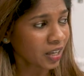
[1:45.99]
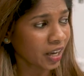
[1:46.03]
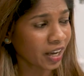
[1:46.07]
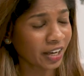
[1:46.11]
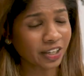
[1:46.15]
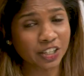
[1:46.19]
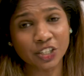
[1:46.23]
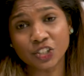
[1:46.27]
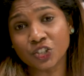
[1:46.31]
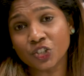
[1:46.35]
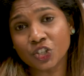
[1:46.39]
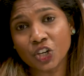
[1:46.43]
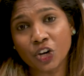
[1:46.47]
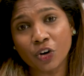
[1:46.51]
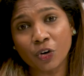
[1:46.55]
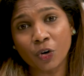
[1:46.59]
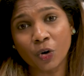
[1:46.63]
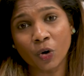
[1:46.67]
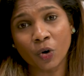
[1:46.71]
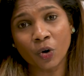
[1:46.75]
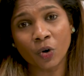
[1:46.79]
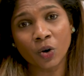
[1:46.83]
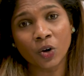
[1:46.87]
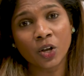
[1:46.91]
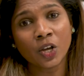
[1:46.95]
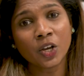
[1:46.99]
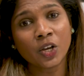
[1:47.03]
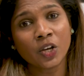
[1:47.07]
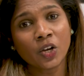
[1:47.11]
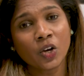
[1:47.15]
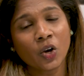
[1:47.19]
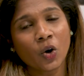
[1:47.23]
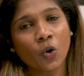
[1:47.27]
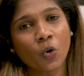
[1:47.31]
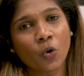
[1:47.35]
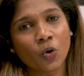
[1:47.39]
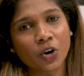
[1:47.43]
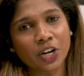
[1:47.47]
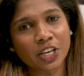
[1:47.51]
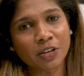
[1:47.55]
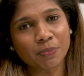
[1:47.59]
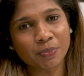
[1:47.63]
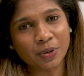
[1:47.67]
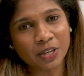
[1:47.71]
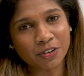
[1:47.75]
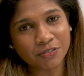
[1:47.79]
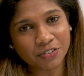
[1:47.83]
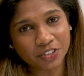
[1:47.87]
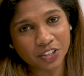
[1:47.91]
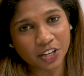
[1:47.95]
and it's zero
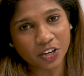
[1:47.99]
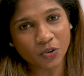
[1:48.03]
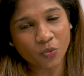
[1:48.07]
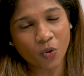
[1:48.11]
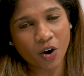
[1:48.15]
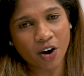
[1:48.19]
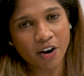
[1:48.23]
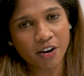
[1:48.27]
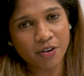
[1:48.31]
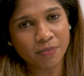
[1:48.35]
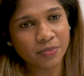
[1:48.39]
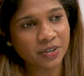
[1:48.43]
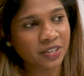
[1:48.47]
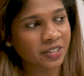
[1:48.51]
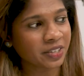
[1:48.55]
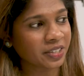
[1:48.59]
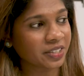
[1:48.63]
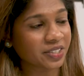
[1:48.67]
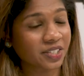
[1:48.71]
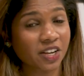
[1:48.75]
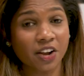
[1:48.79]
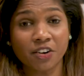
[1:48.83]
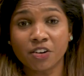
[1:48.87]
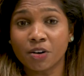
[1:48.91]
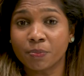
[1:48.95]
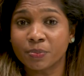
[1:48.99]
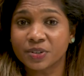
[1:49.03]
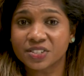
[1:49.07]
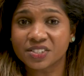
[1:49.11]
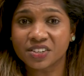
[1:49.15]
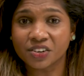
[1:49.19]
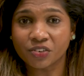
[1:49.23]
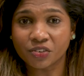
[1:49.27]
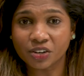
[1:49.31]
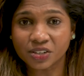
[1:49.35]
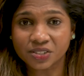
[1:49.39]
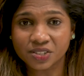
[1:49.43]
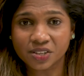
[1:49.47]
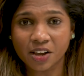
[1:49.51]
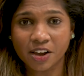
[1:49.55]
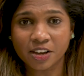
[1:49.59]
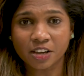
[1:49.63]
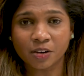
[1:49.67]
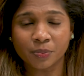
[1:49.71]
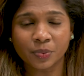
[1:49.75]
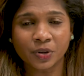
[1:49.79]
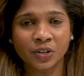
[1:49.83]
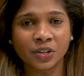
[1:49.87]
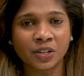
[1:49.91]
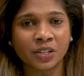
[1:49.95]
ODP for the environment, it's 100%
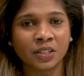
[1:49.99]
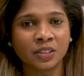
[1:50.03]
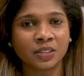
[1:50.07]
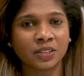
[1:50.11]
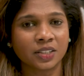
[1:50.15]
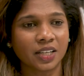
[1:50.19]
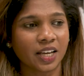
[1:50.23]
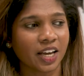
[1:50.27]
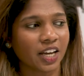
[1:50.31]
recyclable,